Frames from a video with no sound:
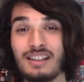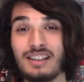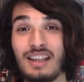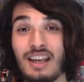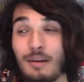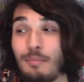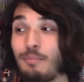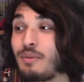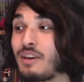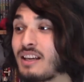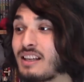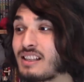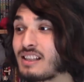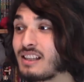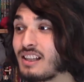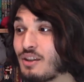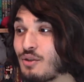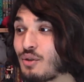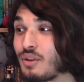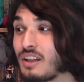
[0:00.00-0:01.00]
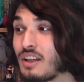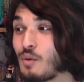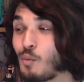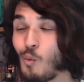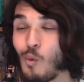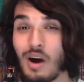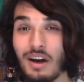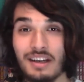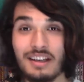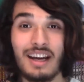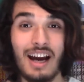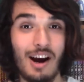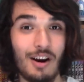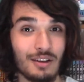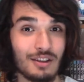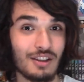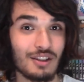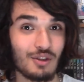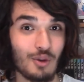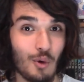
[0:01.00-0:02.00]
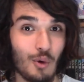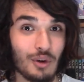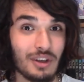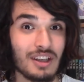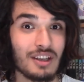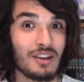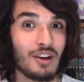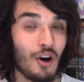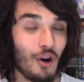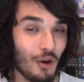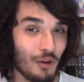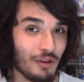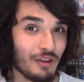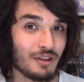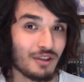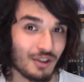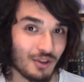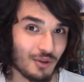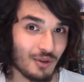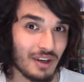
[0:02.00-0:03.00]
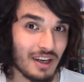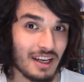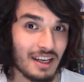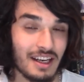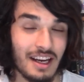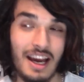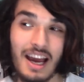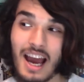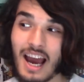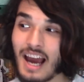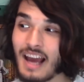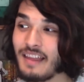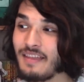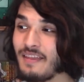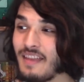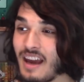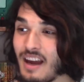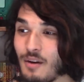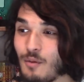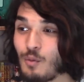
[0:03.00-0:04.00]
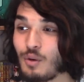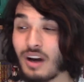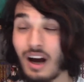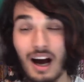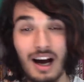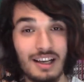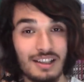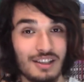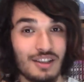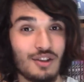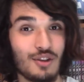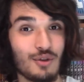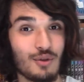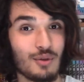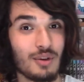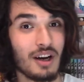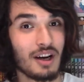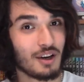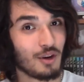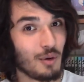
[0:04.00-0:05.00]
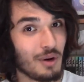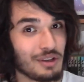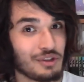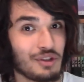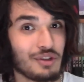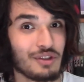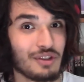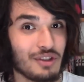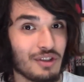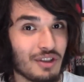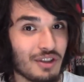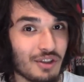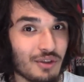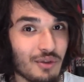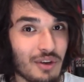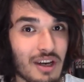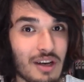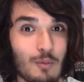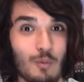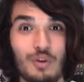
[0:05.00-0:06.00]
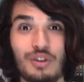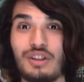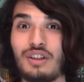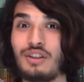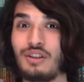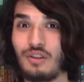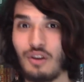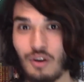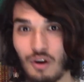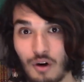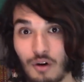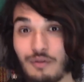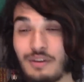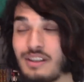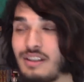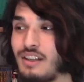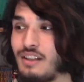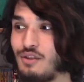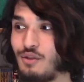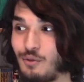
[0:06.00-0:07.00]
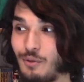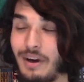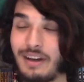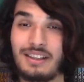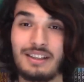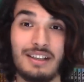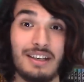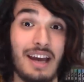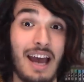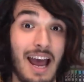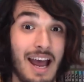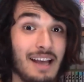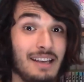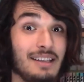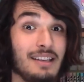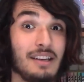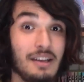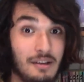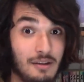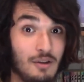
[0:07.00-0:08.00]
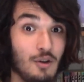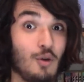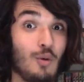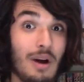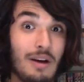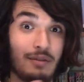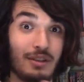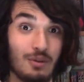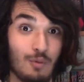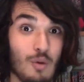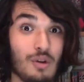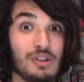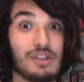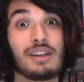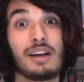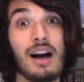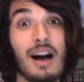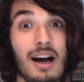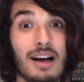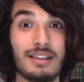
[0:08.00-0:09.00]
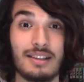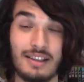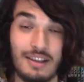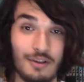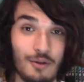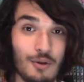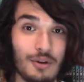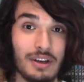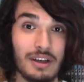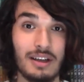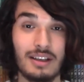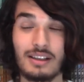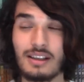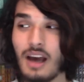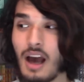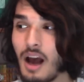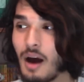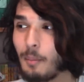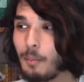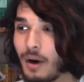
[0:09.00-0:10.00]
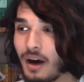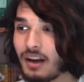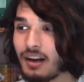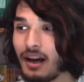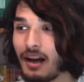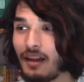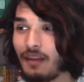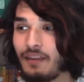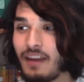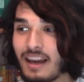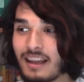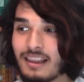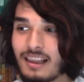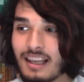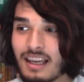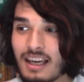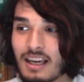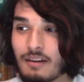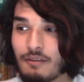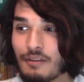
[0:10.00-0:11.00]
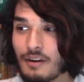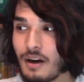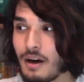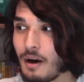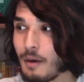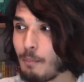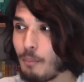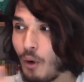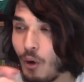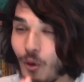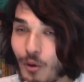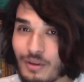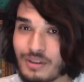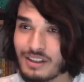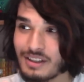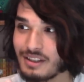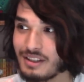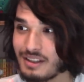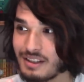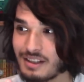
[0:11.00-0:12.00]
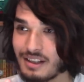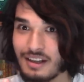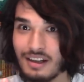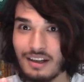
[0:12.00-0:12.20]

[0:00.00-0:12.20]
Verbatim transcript: there'd be literally one character talking on the screen and they would ask you a question to the screen, which is obviously directed at whoever's watching, us, the audience. But they leave pauses